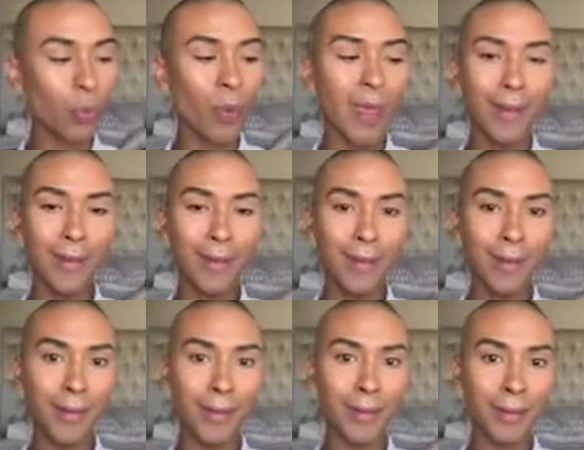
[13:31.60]
Are you
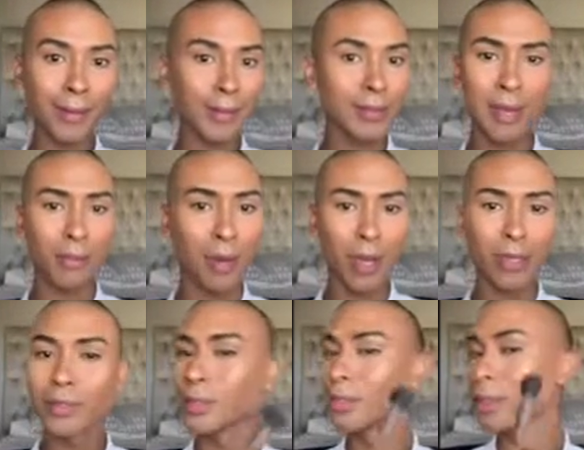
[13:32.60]
ready? Because
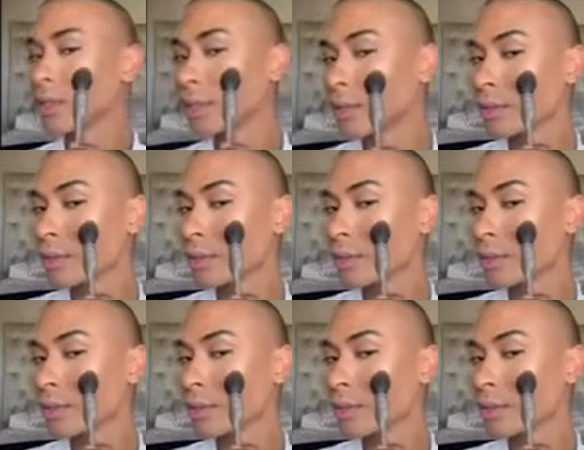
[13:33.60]
I'm not.